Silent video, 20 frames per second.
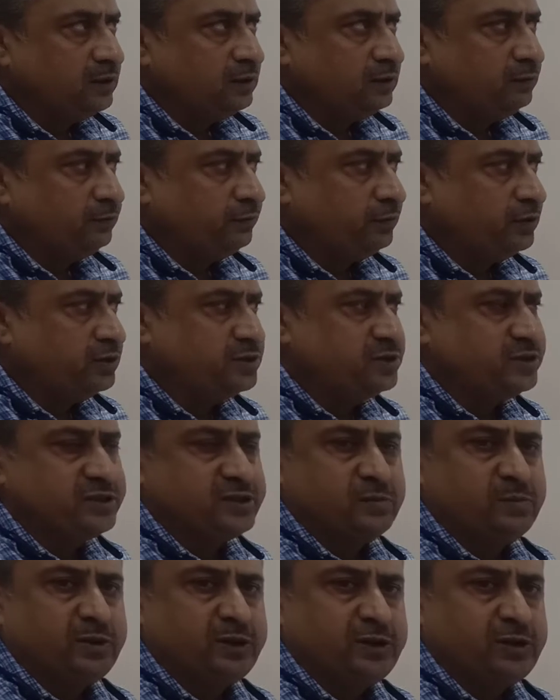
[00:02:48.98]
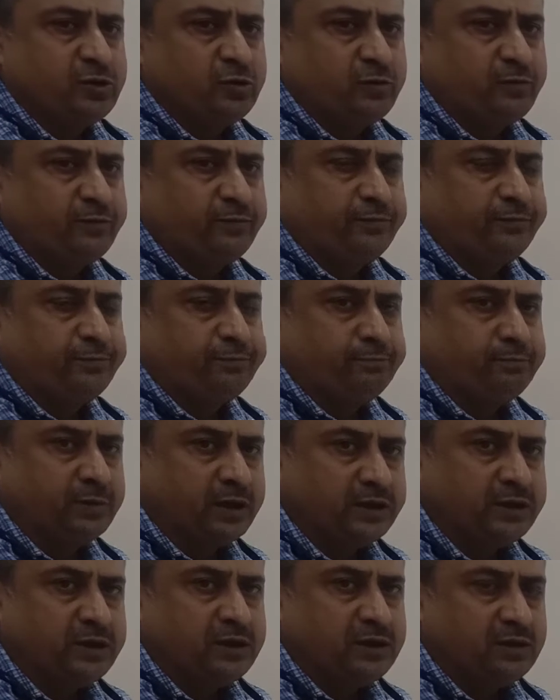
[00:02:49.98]
First determinant of
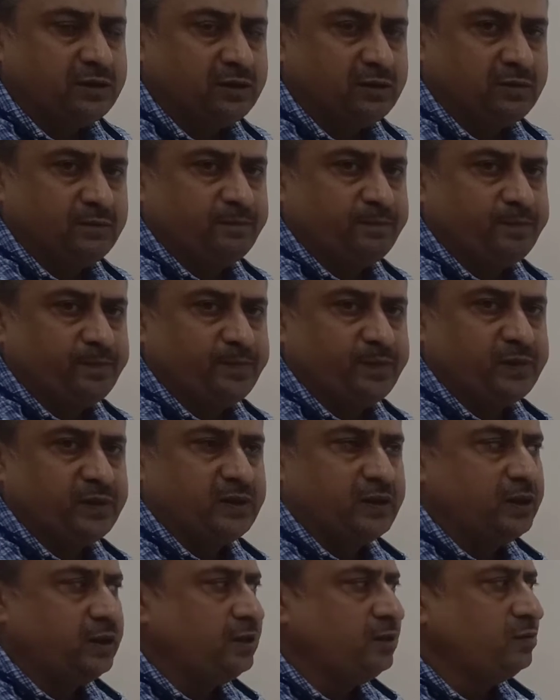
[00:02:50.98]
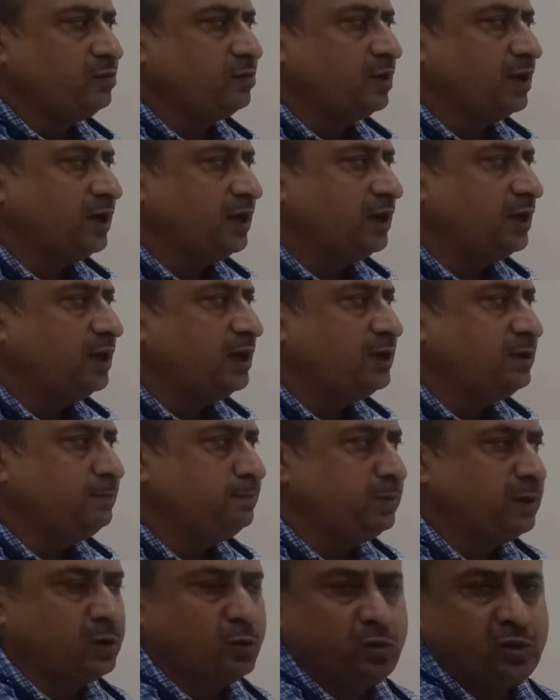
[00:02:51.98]
money is high
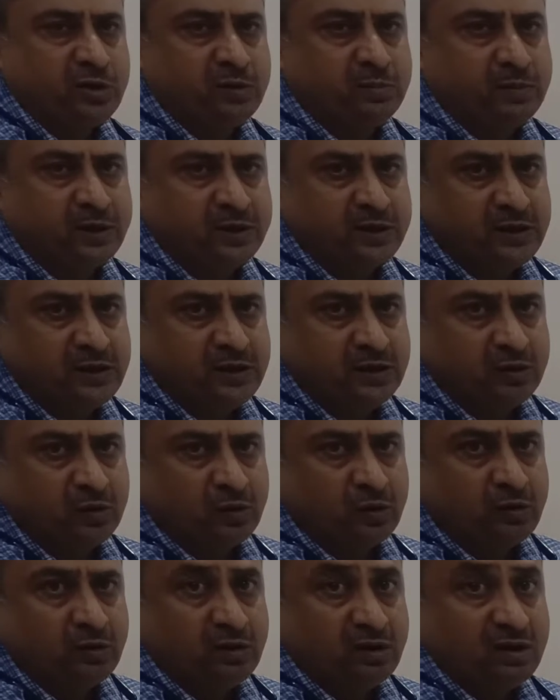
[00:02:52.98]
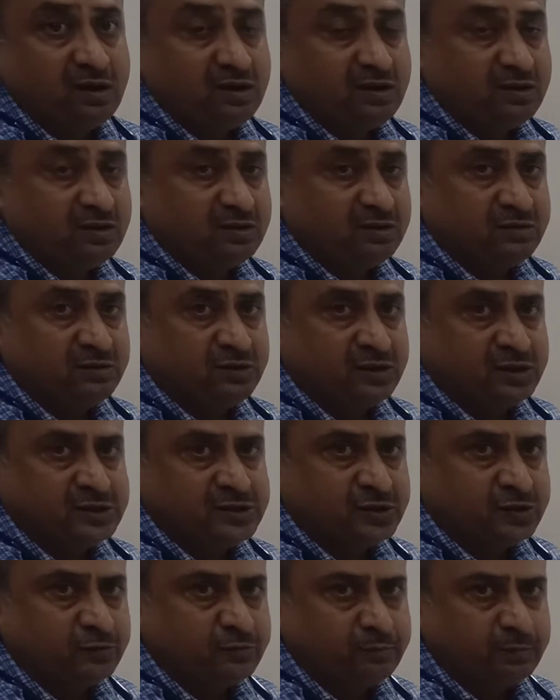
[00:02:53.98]
powered money or
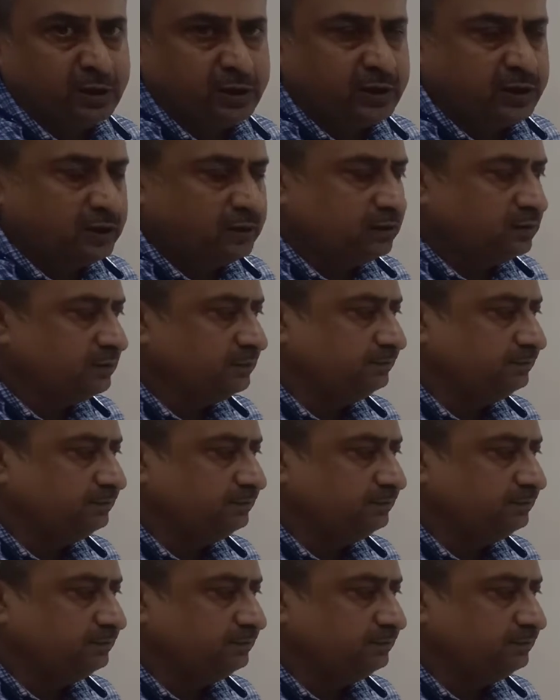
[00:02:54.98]
reserve money.